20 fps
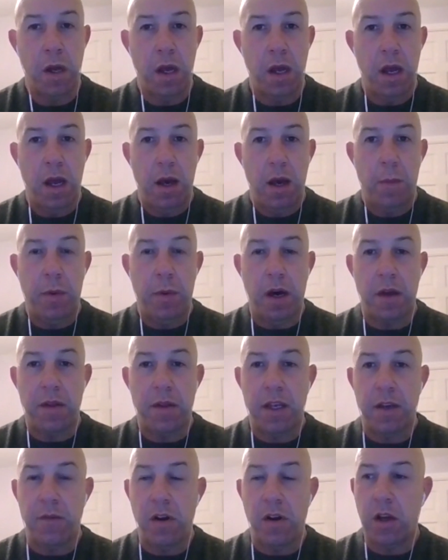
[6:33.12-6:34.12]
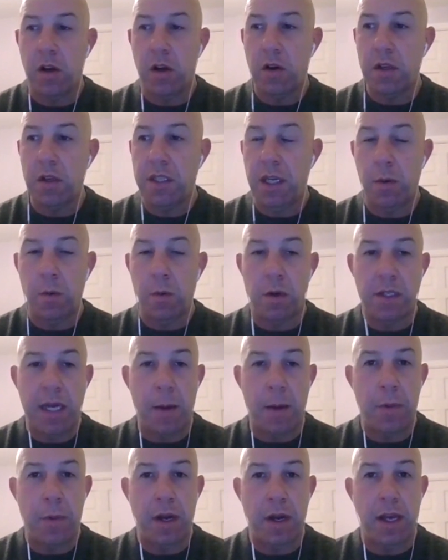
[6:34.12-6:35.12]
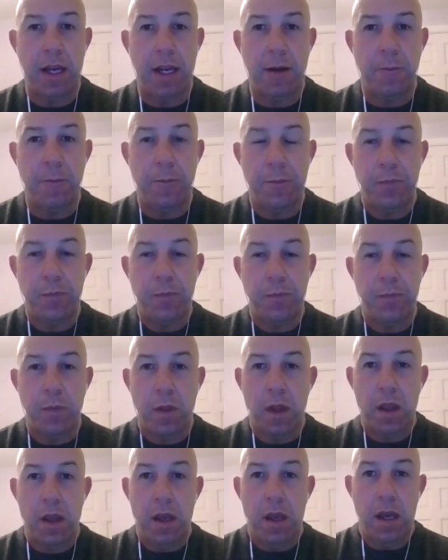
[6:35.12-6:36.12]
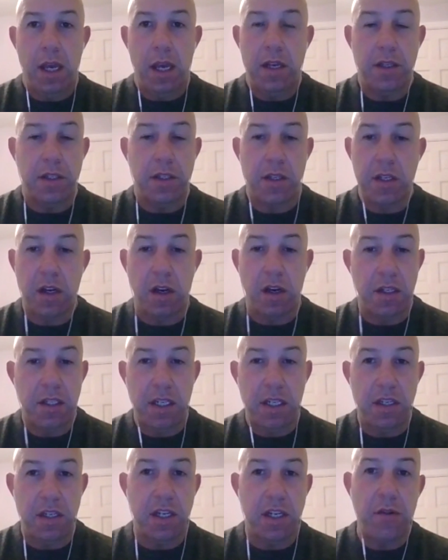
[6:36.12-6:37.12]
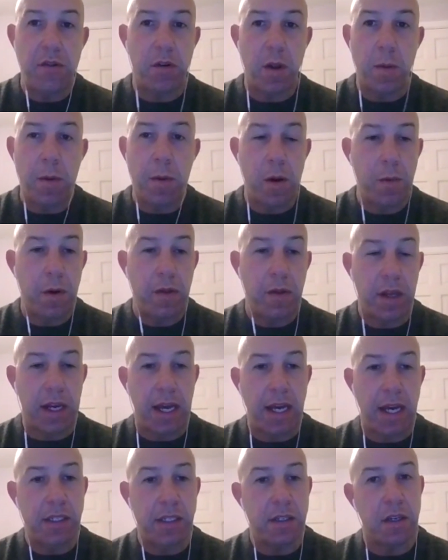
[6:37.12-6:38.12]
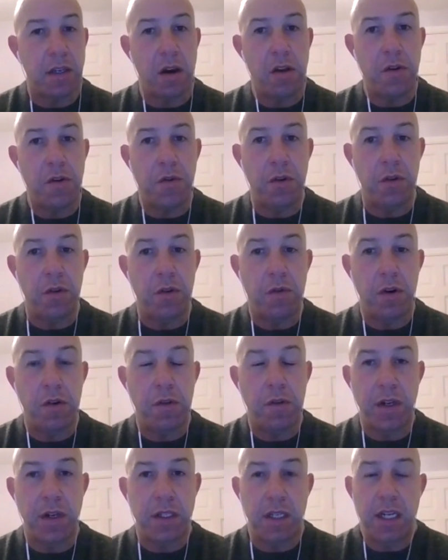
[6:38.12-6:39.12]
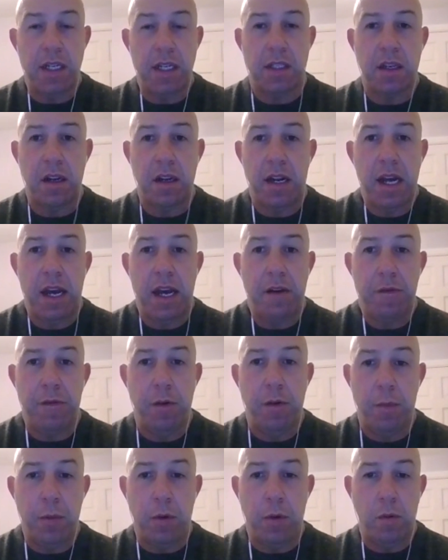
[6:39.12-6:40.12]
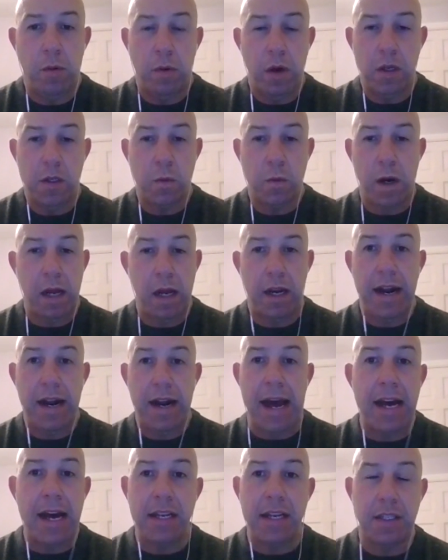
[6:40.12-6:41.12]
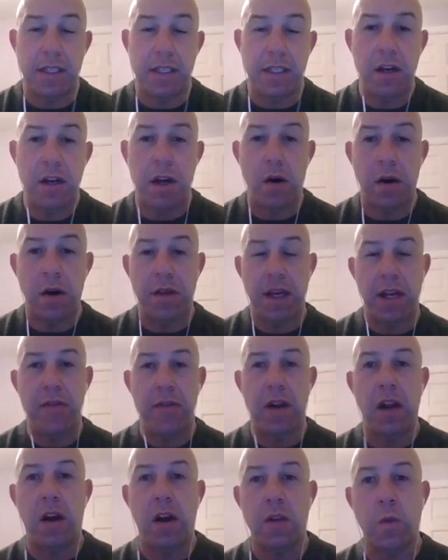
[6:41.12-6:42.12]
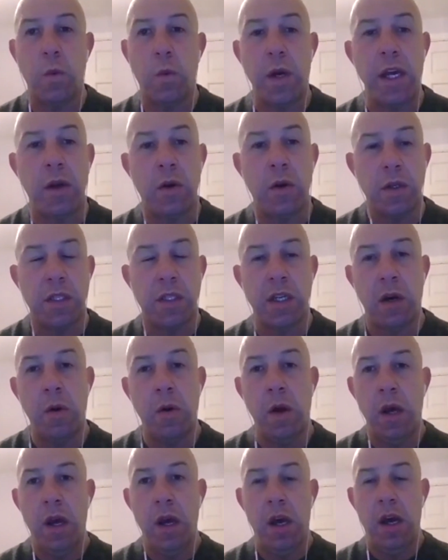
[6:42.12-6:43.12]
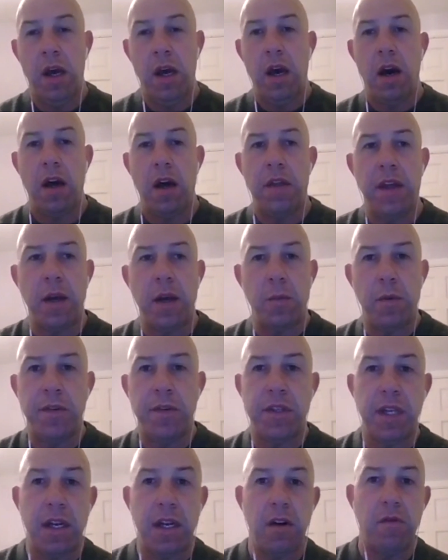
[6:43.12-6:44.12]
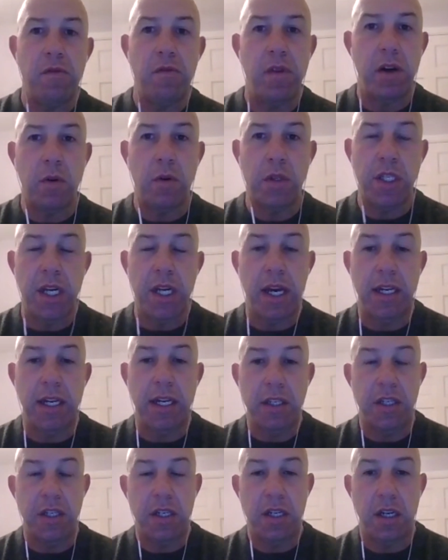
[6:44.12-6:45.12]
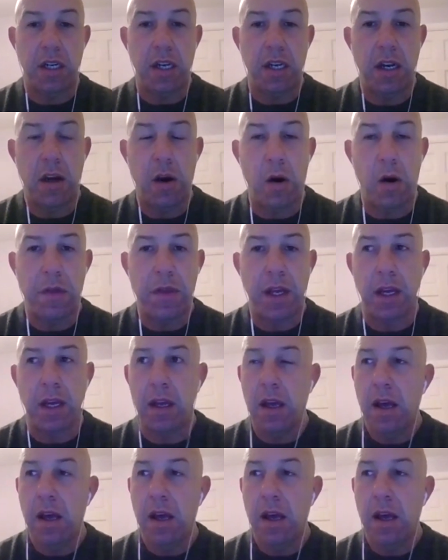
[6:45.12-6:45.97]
But I think you've only got to see what's happening in society in general at the moment. The cases going through the roof. It's going to hit football as well, and it has. I think in the last week or so, I think we've seen a real change. I think